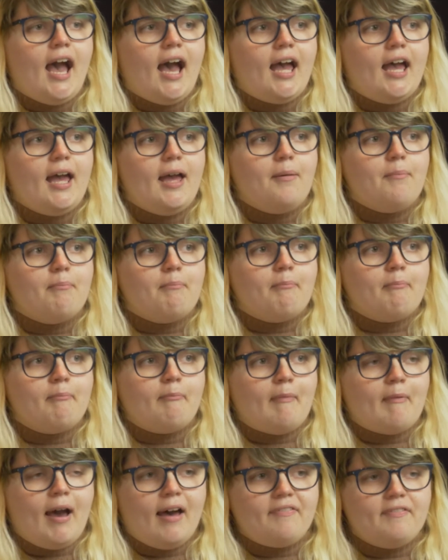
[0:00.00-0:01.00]
and
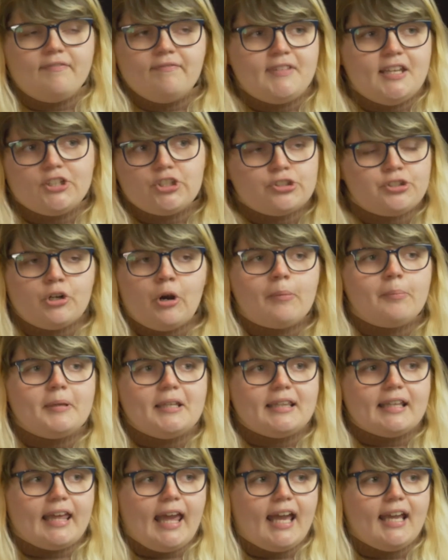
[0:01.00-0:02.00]
this should not be
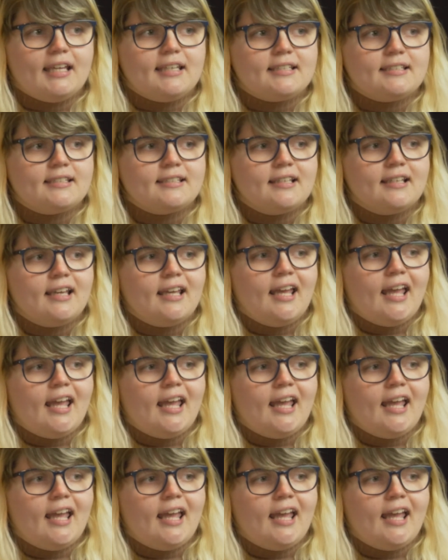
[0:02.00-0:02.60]
the case.